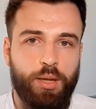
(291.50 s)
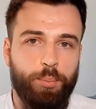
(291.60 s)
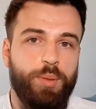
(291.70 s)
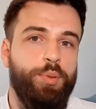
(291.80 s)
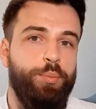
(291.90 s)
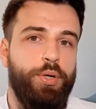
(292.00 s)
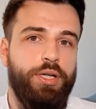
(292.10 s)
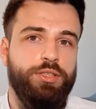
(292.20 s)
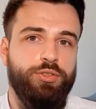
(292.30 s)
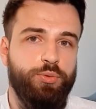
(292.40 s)
Be
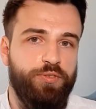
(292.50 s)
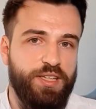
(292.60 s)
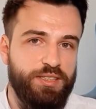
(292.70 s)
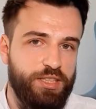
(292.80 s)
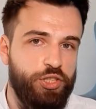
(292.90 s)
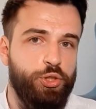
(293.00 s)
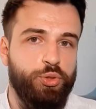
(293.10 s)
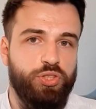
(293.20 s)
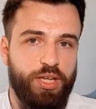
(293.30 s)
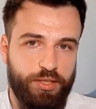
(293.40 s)
prepared to face
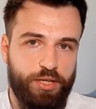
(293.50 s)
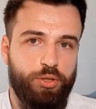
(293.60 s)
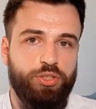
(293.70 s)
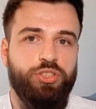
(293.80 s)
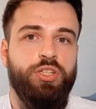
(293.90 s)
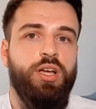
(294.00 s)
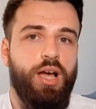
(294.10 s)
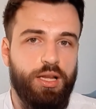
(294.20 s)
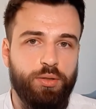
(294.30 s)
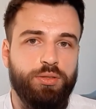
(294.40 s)
issues and errors
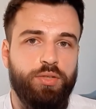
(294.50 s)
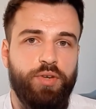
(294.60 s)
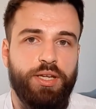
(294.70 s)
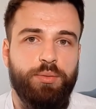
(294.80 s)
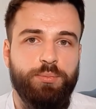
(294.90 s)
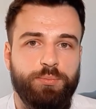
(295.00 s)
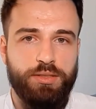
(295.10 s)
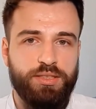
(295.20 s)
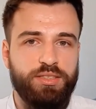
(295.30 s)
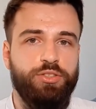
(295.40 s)
along the way.
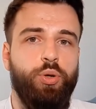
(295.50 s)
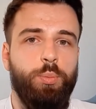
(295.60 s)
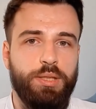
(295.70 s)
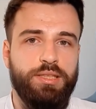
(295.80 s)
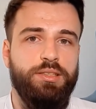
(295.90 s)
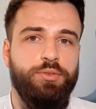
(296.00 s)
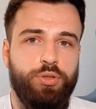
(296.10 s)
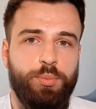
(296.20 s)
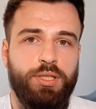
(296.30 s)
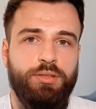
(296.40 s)
This is completely
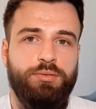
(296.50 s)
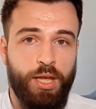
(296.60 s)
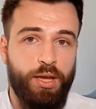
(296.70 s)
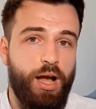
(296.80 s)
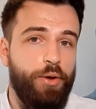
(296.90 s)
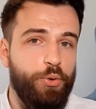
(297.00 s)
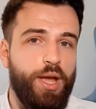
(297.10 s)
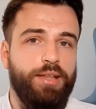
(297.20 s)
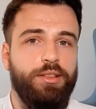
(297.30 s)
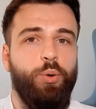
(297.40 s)
normal. How you
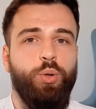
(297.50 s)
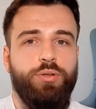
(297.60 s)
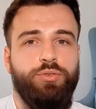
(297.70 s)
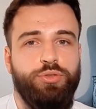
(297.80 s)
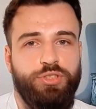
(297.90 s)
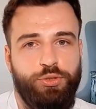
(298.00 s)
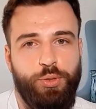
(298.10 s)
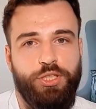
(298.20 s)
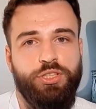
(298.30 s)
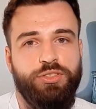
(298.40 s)
handle all of those
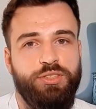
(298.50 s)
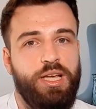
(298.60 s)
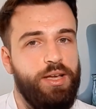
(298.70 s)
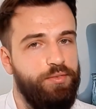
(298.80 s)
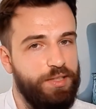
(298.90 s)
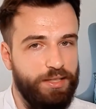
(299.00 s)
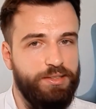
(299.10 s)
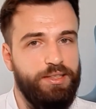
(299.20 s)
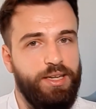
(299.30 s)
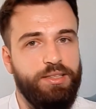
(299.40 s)
situations will at
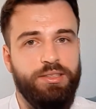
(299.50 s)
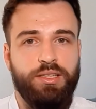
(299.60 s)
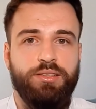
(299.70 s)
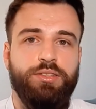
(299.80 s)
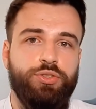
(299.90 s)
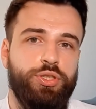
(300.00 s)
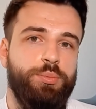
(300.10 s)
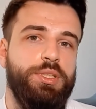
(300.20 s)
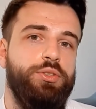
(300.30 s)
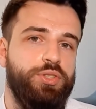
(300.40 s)
the end
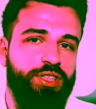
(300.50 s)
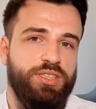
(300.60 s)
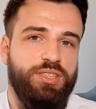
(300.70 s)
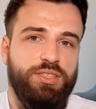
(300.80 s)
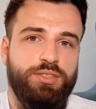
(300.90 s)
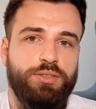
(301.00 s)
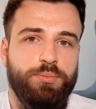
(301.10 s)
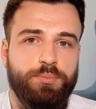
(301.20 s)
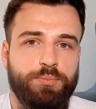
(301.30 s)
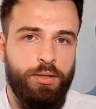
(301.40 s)
determine your success.
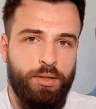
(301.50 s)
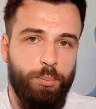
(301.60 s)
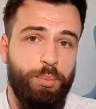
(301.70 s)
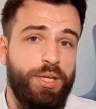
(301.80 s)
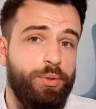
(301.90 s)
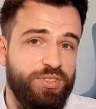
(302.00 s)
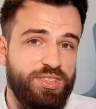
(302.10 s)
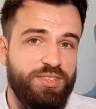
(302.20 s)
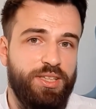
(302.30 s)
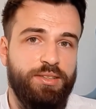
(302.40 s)
Be
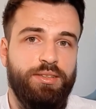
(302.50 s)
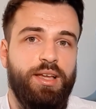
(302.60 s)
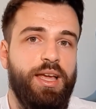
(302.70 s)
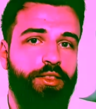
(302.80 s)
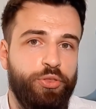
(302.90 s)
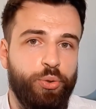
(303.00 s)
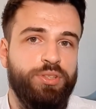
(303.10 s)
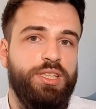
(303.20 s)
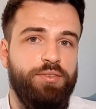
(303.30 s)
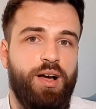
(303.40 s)
consistent and don't
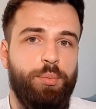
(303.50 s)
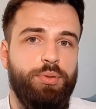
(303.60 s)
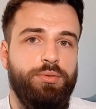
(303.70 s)
give up.